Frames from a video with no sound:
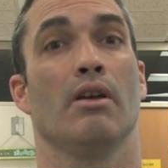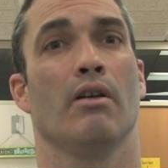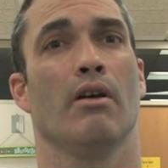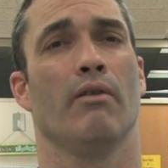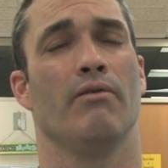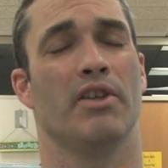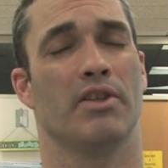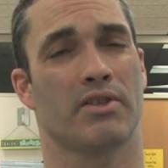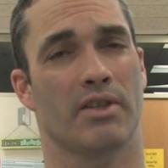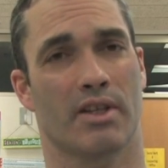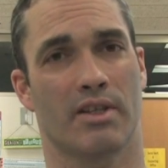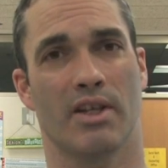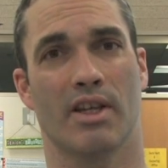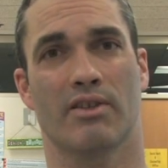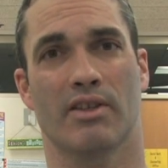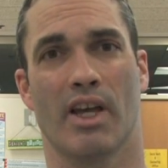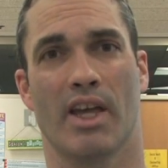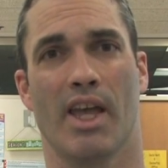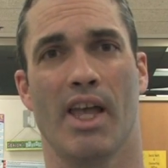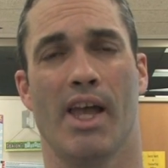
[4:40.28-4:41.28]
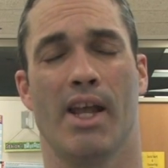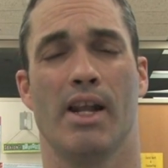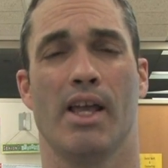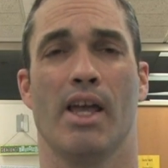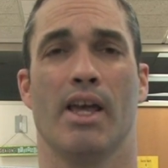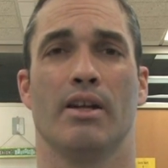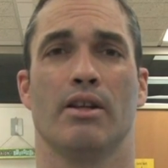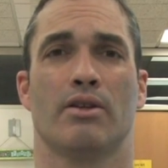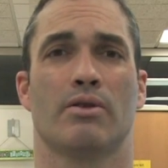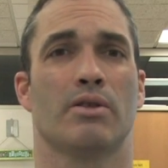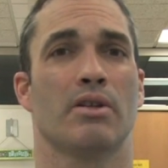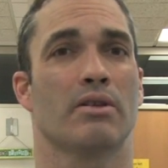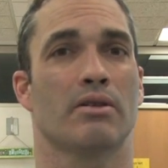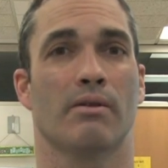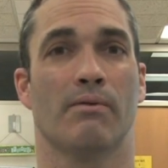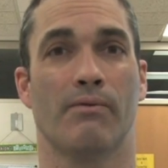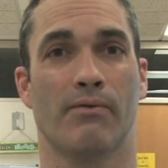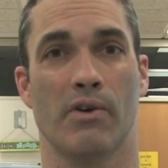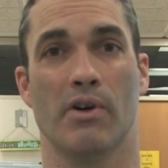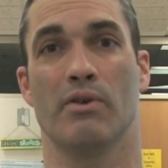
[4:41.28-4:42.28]
of the success I had, and it's
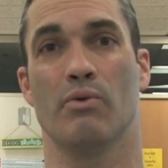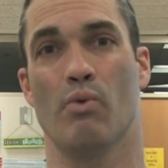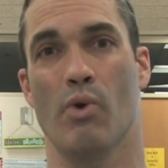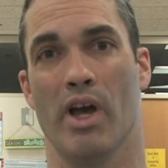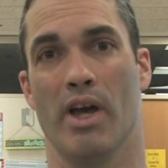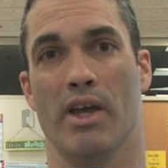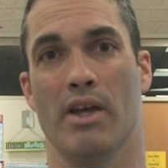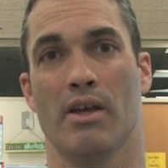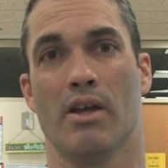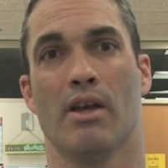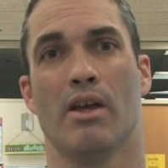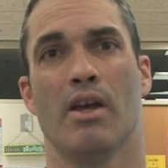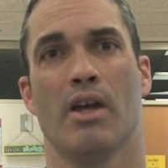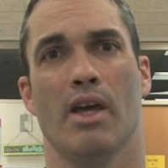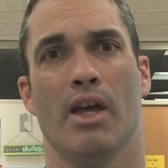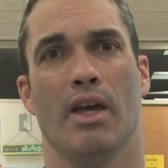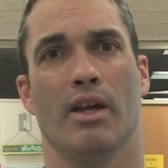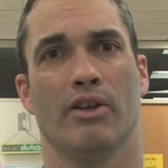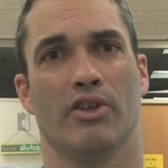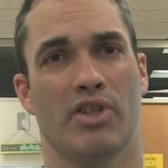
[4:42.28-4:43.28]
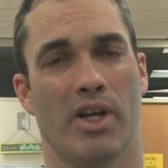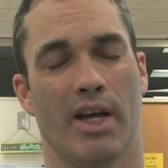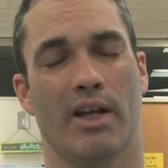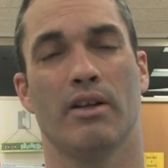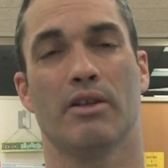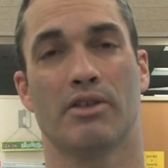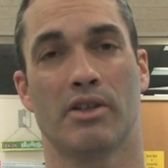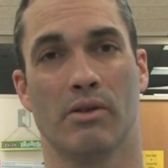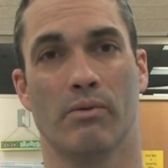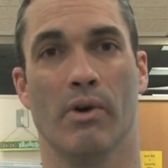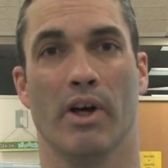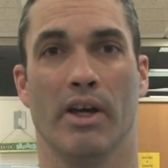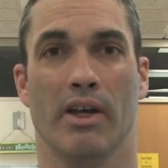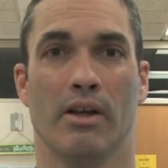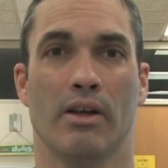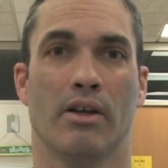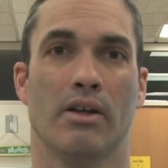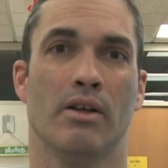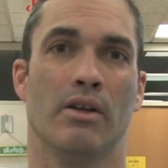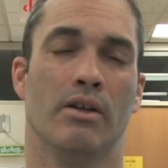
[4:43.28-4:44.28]
just a fun way and a challenging way
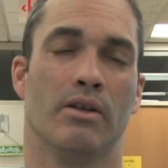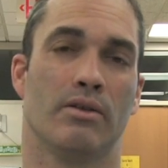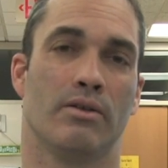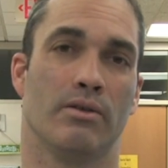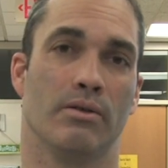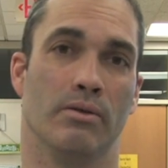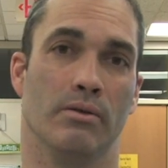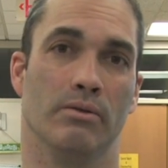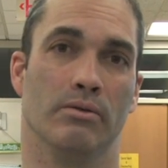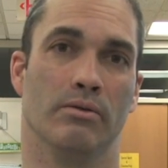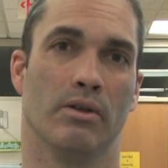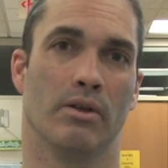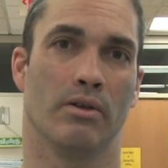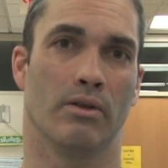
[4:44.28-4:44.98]
to,